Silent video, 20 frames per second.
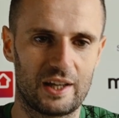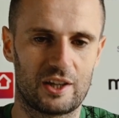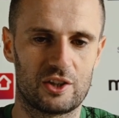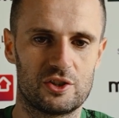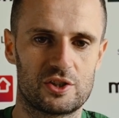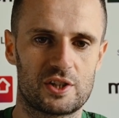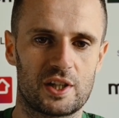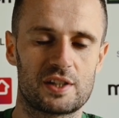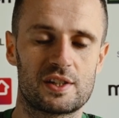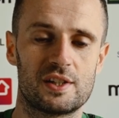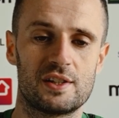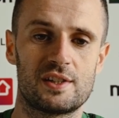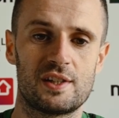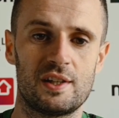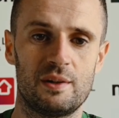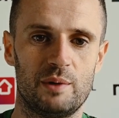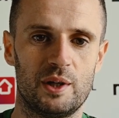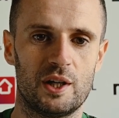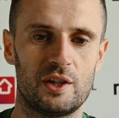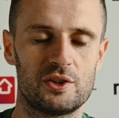
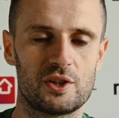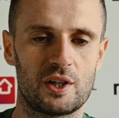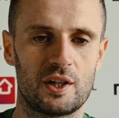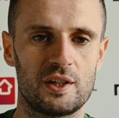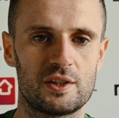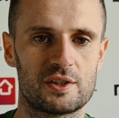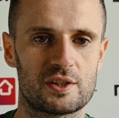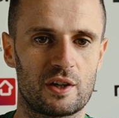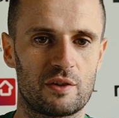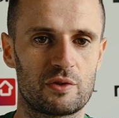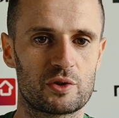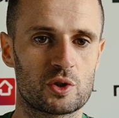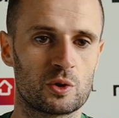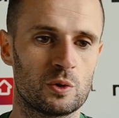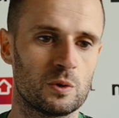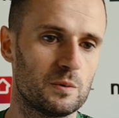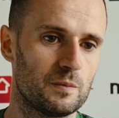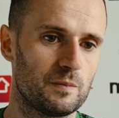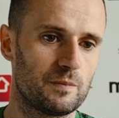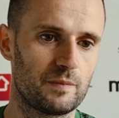consistency of the injury and stuff.
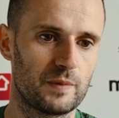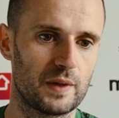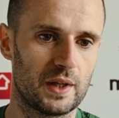So